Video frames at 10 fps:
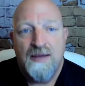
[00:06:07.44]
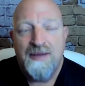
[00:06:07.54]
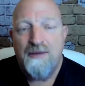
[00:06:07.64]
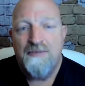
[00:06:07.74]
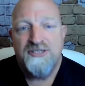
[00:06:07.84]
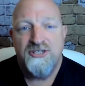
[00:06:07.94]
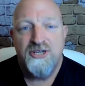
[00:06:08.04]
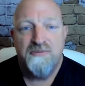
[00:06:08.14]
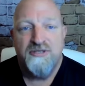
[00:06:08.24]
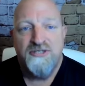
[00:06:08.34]
Um, how much should
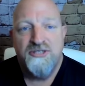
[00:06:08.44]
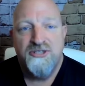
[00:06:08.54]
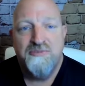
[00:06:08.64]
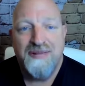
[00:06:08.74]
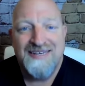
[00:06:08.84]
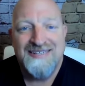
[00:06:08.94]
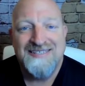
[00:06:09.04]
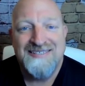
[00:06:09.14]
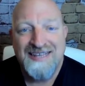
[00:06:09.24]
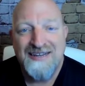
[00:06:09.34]
you, should you, plan to
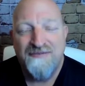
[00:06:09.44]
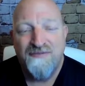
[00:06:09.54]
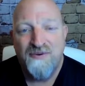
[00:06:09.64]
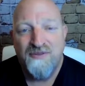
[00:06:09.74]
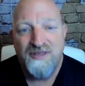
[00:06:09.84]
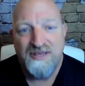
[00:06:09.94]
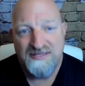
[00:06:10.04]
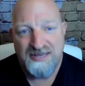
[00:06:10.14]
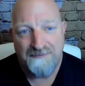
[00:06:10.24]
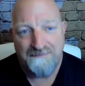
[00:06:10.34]
study for the
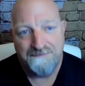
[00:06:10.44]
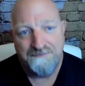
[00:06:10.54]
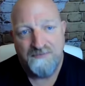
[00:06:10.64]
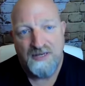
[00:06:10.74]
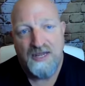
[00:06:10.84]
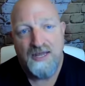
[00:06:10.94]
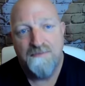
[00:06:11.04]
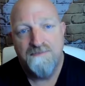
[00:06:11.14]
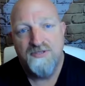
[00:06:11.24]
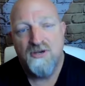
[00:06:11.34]
exam?
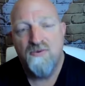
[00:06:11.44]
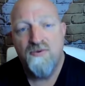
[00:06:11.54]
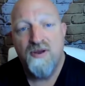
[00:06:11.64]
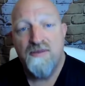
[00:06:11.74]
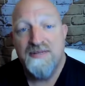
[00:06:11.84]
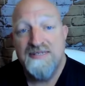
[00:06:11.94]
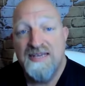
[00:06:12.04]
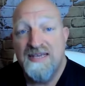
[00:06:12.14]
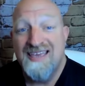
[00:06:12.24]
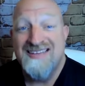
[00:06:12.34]
Um, so we recommend
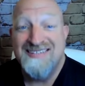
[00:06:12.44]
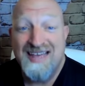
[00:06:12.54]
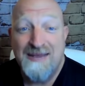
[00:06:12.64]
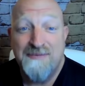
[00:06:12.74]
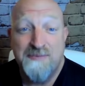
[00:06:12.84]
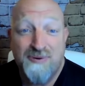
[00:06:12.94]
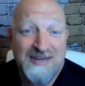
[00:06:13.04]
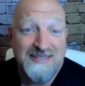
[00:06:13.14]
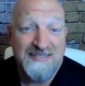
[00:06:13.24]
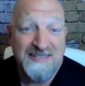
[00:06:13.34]
taking a timed
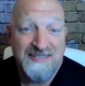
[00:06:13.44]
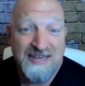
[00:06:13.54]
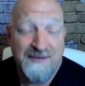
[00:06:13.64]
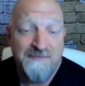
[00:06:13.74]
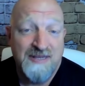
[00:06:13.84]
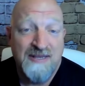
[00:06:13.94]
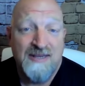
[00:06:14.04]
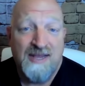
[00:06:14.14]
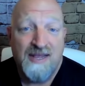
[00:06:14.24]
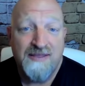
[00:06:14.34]
practice exam.
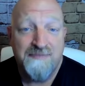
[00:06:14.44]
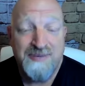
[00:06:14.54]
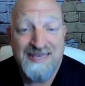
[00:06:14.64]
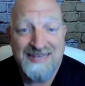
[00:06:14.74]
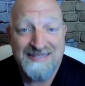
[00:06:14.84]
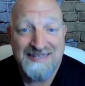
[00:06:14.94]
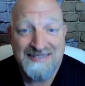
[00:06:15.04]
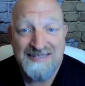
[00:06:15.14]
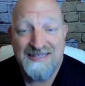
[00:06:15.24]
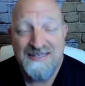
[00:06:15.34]
Uh, the
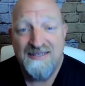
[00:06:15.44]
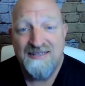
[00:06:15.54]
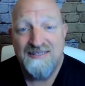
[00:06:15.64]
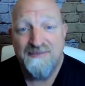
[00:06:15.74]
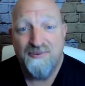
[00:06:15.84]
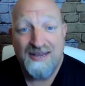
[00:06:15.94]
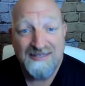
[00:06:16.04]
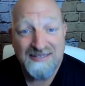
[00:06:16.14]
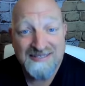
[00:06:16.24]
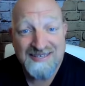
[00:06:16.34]
PSAT is a
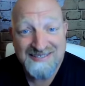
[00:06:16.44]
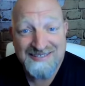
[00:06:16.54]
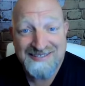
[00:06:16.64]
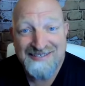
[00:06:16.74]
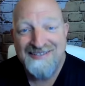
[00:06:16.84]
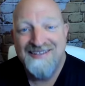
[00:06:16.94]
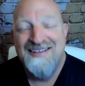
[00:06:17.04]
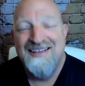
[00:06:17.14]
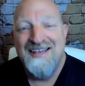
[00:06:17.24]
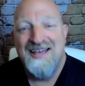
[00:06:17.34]
practice SAT,
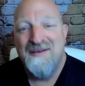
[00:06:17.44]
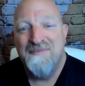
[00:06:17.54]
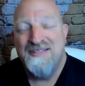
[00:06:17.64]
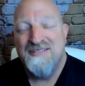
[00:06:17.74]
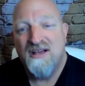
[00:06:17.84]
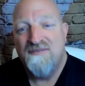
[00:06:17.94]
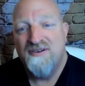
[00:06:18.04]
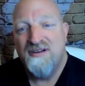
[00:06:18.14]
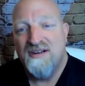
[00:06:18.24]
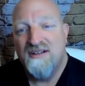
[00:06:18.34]
um, and it's
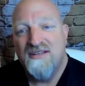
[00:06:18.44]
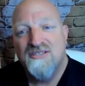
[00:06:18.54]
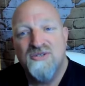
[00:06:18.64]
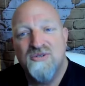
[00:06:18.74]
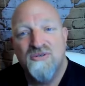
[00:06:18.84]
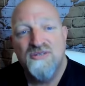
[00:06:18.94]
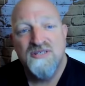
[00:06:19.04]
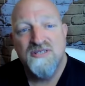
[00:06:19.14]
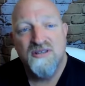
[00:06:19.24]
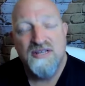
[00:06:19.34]
offered at a lot of schools.
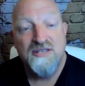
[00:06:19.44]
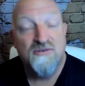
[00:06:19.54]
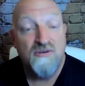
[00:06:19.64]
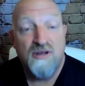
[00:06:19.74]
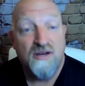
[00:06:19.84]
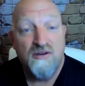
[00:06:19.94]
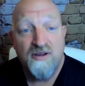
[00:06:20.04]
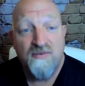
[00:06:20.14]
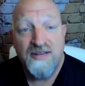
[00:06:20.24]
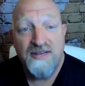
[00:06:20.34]
And so that's a, a
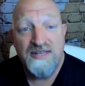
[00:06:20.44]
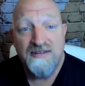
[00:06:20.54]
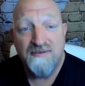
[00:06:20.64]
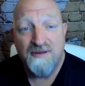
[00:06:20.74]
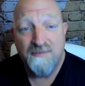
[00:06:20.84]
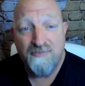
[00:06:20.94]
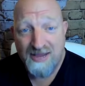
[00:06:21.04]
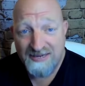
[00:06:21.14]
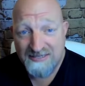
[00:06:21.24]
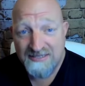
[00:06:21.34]
great way to get a, a,
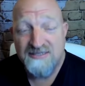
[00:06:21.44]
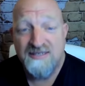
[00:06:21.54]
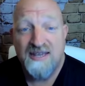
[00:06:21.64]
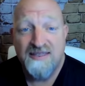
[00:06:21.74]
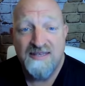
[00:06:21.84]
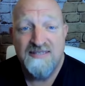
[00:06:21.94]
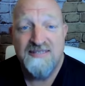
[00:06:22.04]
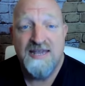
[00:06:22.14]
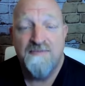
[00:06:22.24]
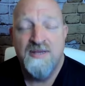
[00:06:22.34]
practice at the
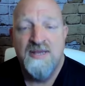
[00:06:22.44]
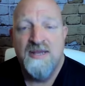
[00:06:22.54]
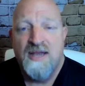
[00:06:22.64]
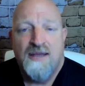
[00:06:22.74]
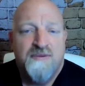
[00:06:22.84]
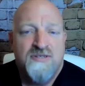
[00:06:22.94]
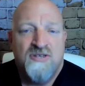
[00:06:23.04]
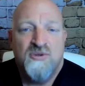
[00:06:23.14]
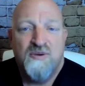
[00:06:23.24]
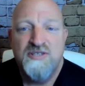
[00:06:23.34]
exam. And there's
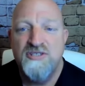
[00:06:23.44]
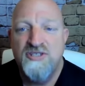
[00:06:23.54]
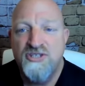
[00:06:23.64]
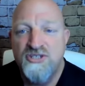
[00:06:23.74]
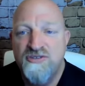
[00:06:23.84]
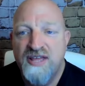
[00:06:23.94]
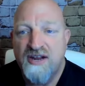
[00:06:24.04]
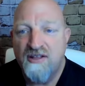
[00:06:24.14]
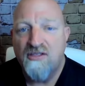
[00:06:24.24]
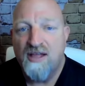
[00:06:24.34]
also ways that you can do
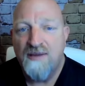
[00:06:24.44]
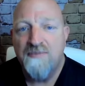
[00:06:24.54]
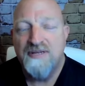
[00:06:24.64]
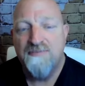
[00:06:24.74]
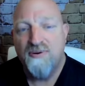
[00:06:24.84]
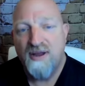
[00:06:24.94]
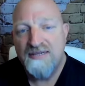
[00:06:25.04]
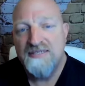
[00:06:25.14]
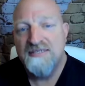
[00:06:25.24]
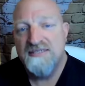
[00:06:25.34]
that online, but a
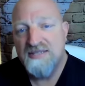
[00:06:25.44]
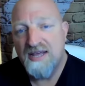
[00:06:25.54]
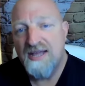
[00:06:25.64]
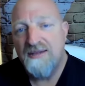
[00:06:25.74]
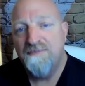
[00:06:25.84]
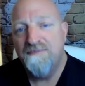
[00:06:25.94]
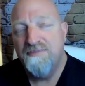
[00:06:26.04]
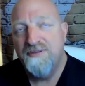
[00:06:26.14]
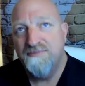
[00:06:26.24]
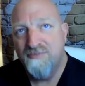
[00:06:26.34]
practice
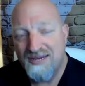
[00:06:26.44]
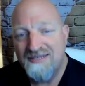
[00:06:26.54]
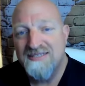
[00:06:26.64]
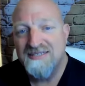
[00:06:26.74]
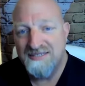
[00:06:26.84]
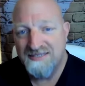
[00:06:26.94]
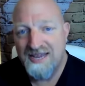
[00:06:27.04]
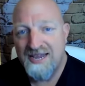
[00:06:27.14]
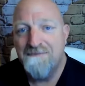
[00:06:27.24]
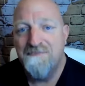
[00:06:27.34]
timed practiced
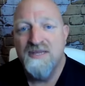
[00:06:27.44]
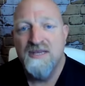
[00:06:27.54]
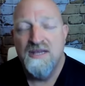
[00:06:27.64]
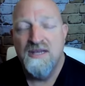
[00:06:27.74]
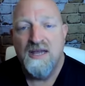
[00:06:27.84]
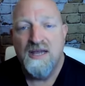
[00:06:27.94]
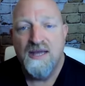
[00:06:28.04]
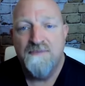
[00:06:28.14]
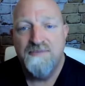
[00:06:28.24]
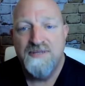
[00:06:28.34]
exam
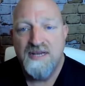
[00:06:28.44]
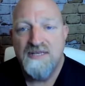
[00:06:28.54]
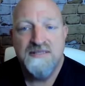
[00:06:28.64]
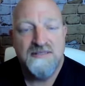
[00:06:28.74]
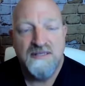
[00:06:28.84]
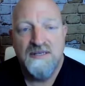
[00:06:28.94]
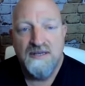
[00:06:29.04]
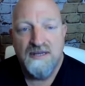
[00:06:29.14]
um, does